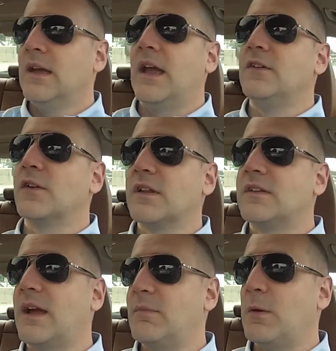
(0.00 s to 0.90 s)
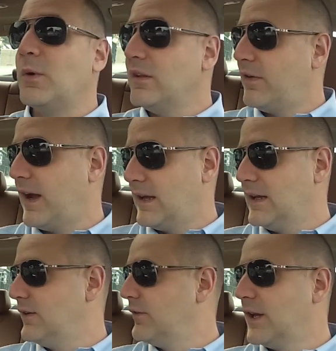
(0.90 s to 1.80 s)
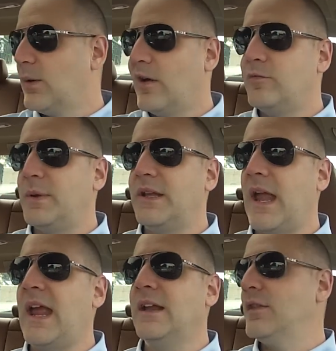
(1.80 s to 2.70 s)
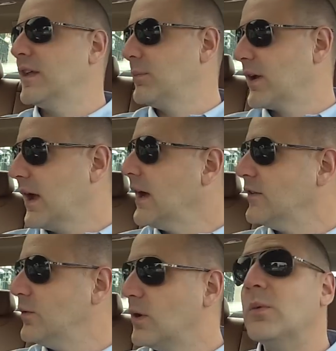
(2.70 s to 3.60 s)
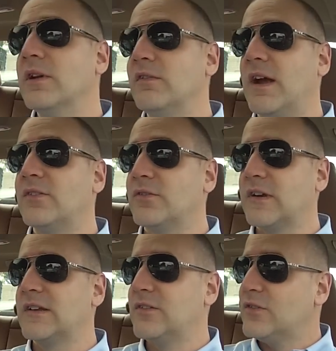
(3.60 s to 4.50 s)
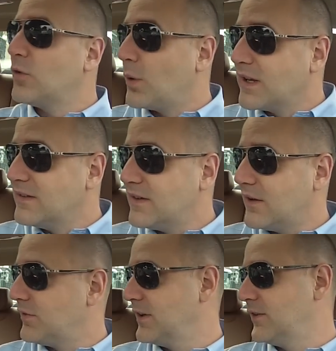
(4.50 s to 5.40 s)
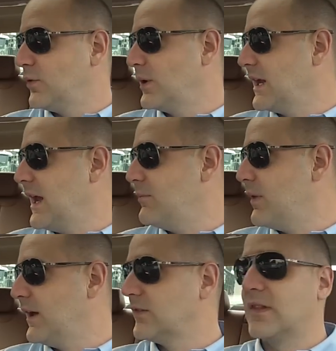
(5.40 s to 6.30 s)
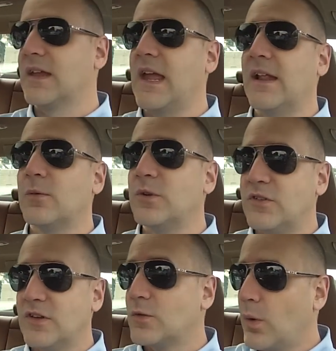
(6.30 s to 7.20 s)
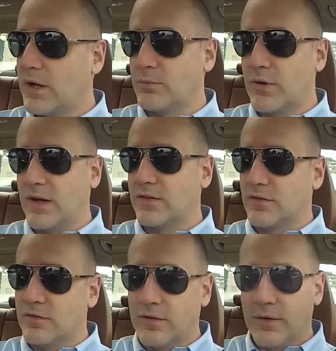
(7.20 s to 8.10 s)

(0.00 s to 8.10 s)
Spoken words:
And during the time that we've had it, even though I've been anything but kind to it, we've averaged 27 to 28 miles to the gallon, which is quite impressive.